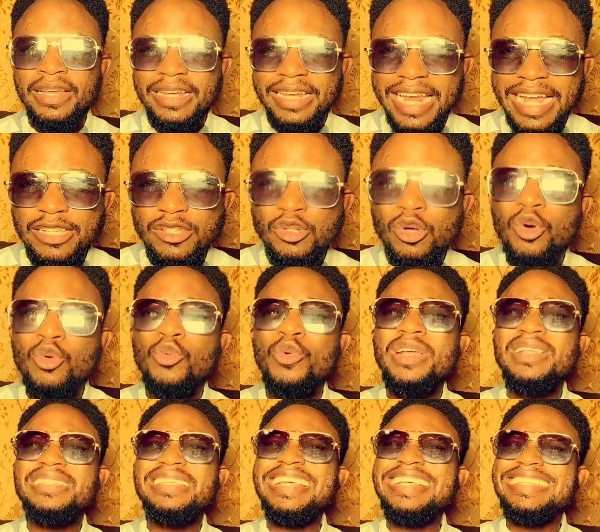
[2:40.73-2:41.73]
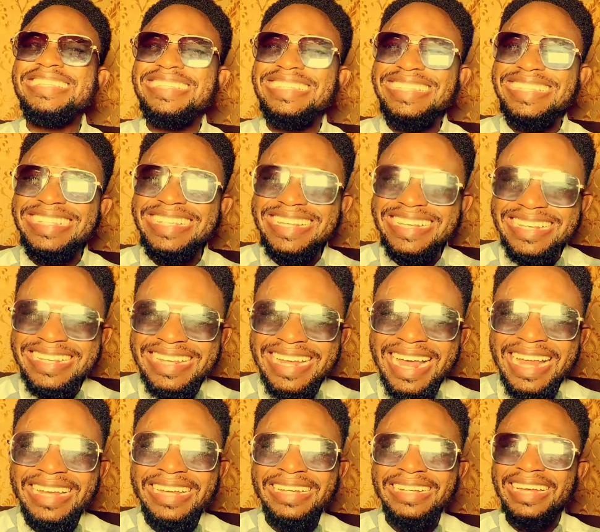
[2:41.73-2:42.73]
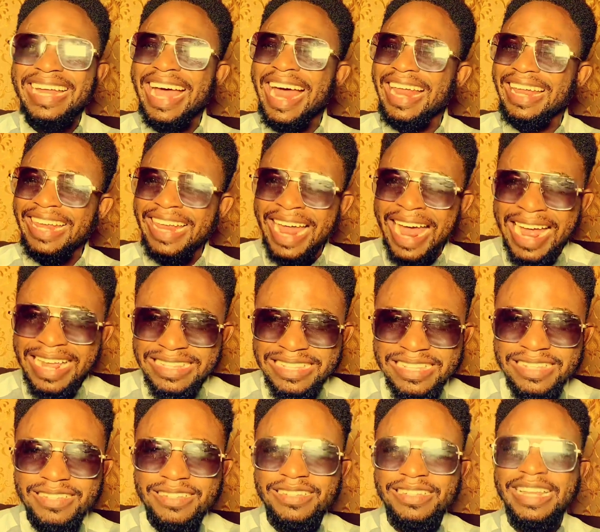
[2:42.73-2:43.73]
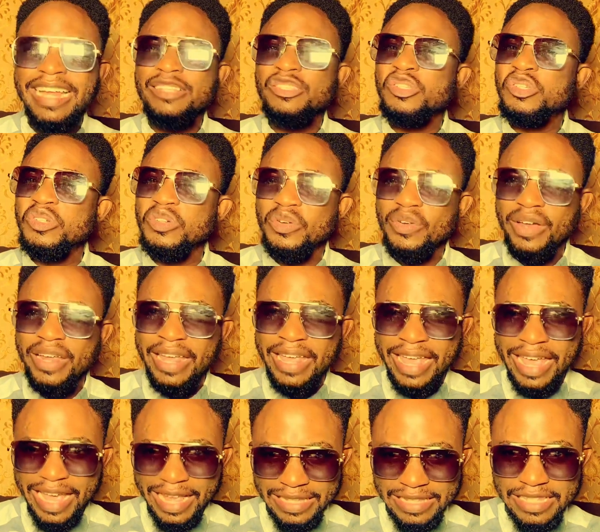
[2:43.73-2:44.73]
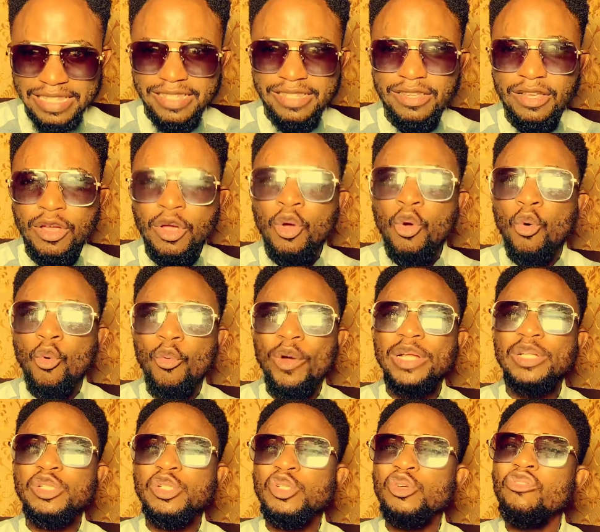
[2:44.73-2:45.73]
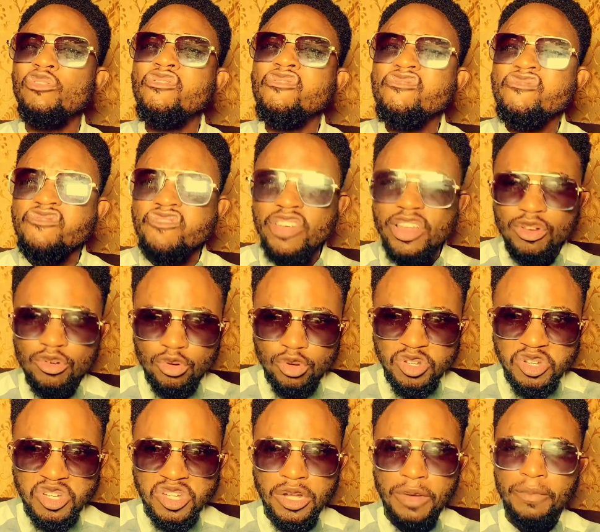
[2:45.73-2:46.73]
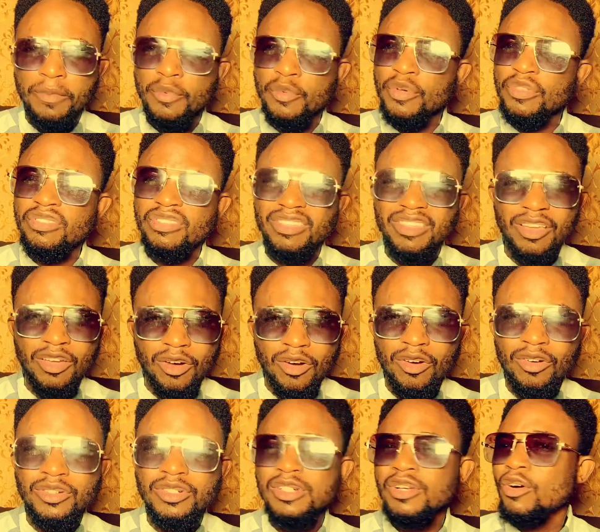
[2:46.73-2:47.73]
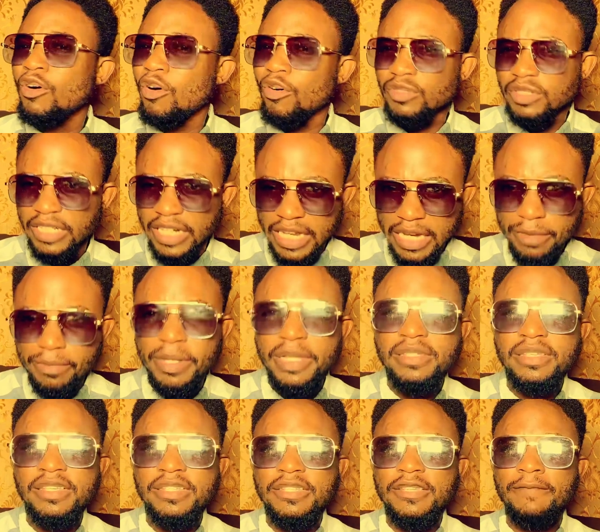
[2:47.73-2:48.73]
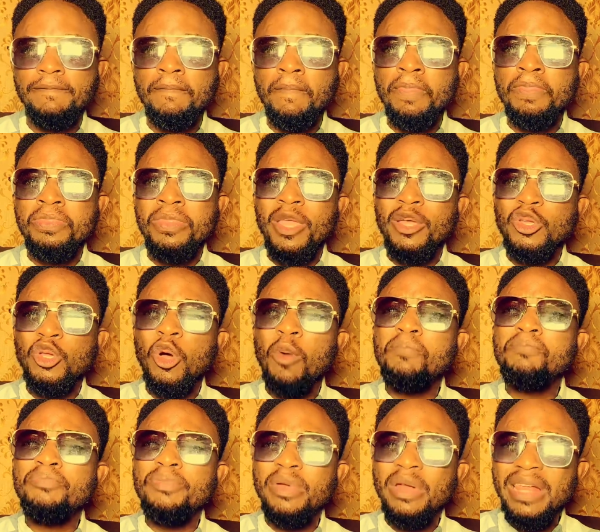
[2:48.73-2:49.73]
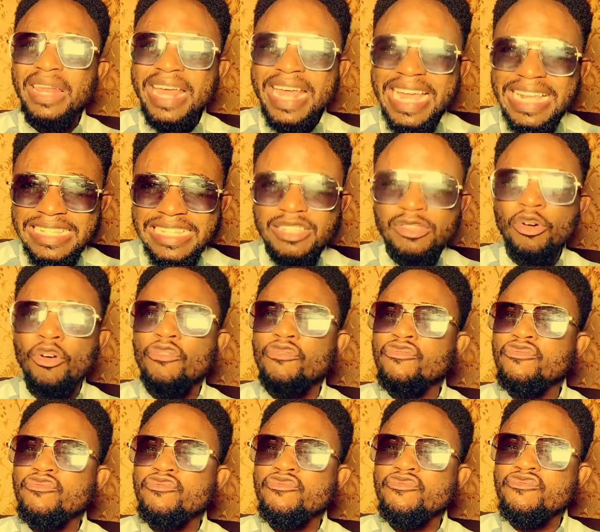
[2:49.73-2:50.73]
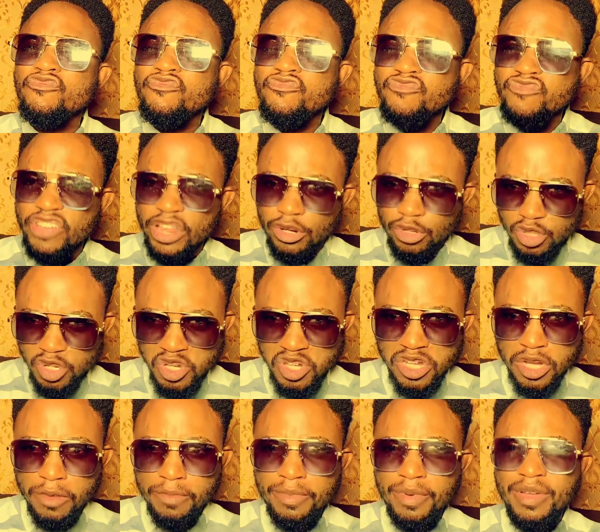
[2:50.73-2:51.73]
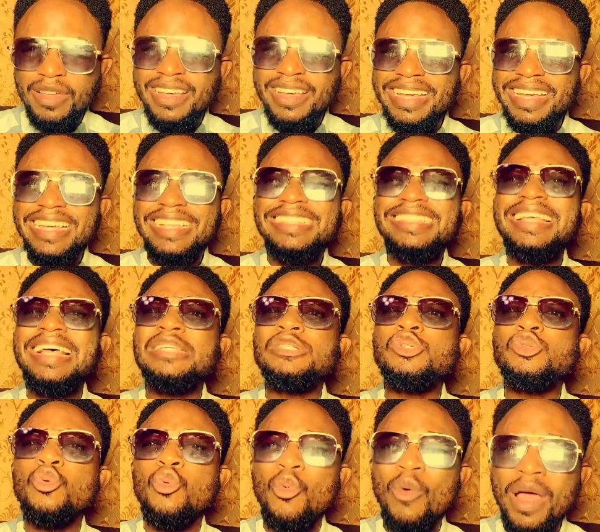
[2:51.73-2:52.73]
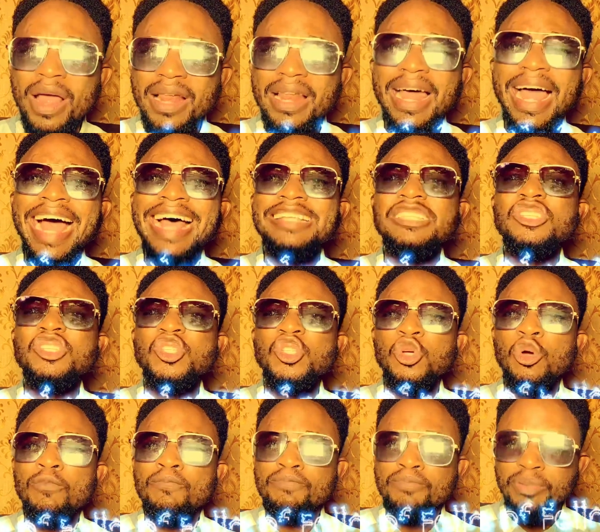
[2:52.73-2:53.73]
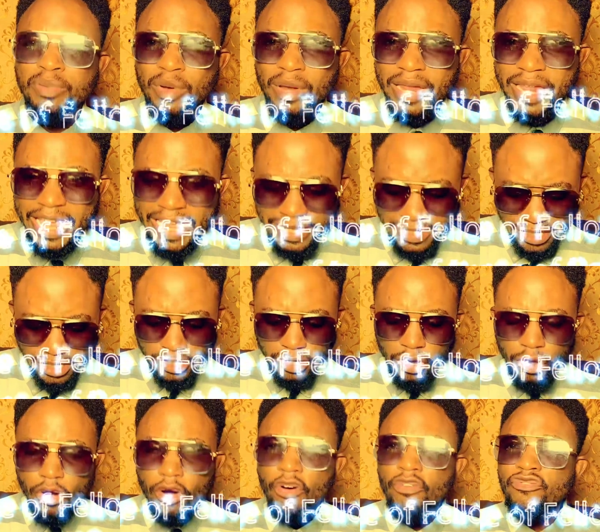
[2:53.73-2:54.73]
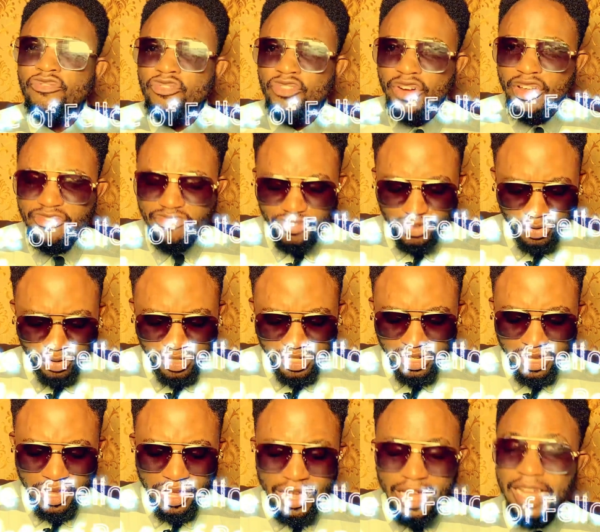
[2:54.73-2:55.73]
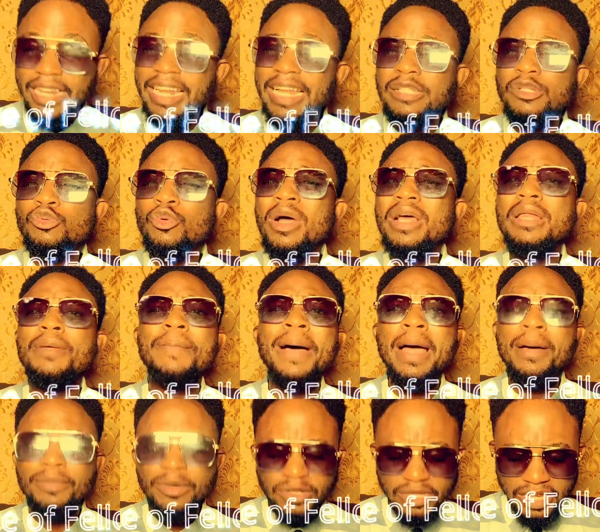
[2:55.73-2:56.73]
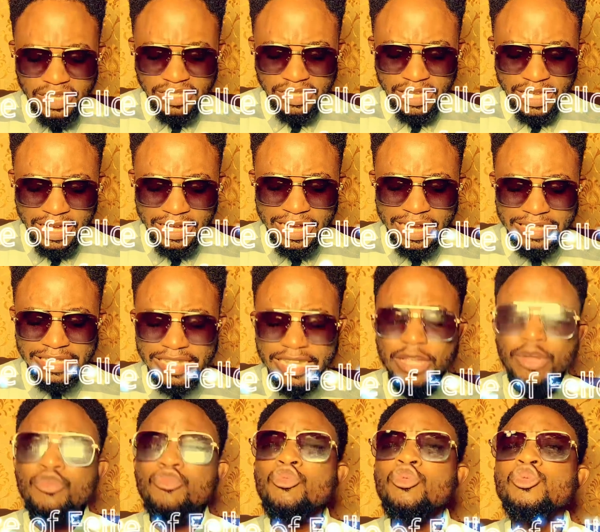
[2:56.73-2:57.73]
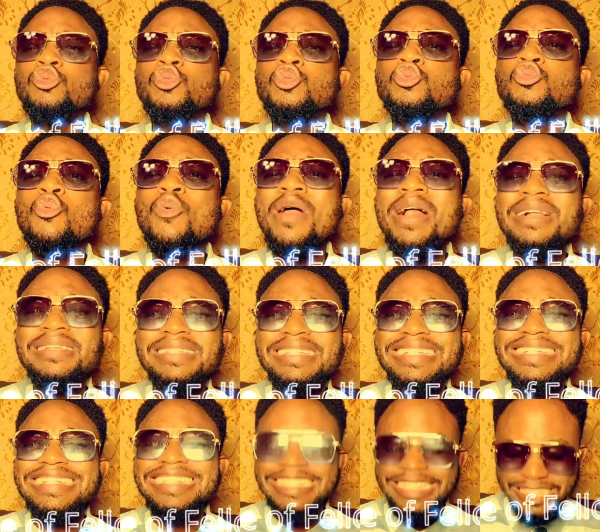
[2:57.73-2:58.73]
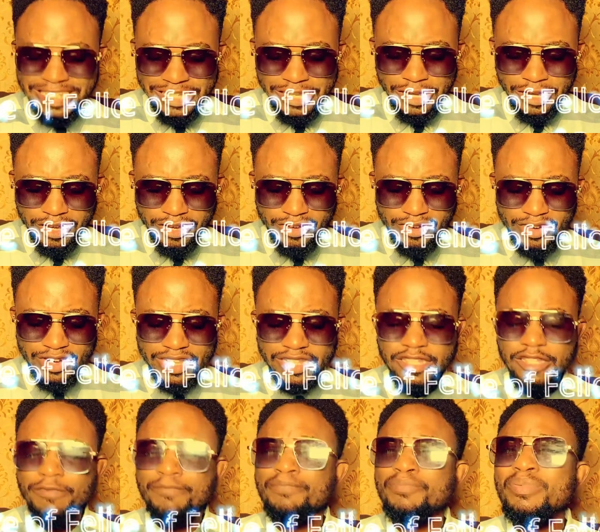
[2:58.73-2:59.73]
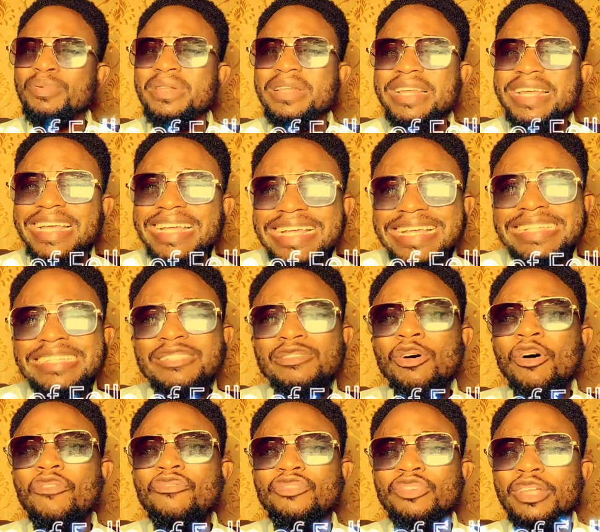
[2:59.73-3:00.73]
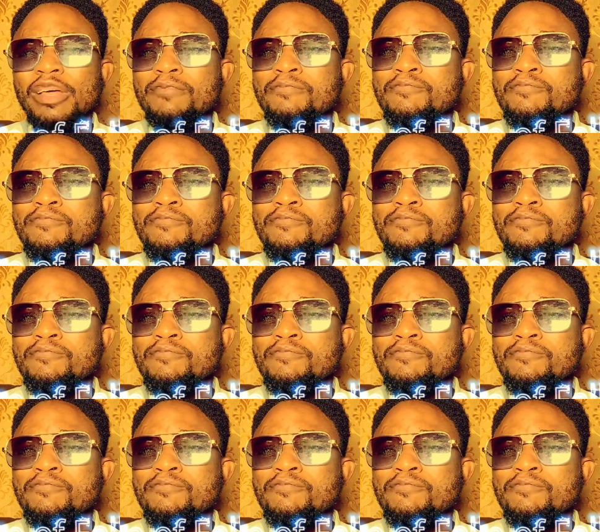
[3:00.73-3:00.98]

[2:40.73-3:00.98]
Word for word: There is always a signaling alert that you get when you fellowship with God on daily basis. Your place of fellowship is as well as your place of refuge. And that's why the Bible says here that he who dwells in the secret place of the